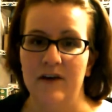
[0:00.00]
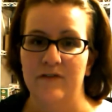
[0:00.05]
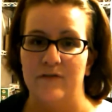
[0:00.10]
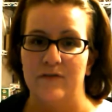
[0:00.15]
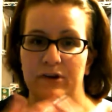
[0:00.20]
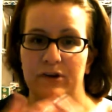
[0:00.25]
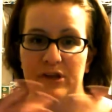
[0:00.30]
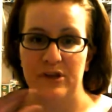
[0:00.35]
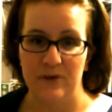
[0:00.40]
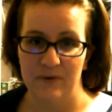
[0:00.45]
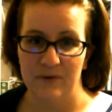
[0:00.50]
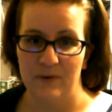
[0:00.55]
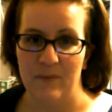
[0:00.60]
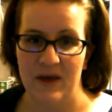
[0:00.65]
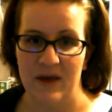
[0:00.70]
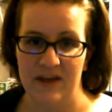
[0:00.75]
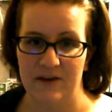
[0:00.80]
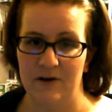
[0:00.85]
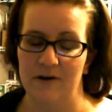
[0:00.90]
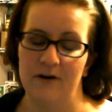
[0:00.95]
for you to
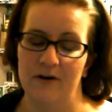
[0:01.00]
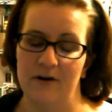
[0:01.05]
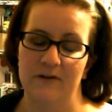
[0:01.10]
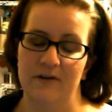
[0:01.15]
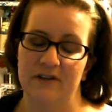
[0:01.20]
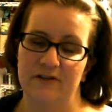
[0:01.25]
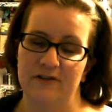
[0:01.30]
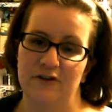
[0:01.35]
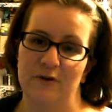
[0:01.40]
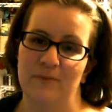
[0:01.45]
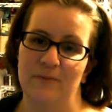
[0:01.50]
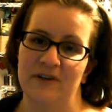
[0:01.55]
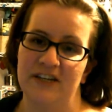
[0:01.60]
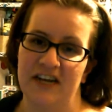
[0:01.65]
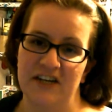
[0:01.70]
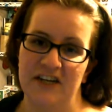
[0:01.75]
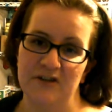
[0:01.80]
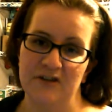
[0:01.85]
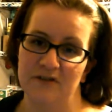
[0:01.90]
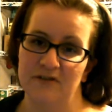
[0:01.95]
make your own
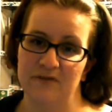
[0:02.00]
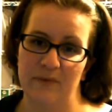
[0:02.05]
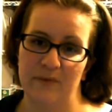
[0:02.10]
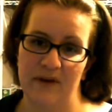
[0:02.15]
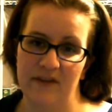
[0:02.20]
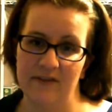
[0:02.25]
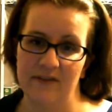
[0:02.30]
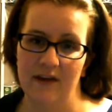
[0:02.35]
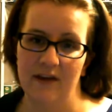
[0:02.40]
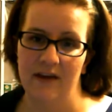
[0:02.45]
interpretations with,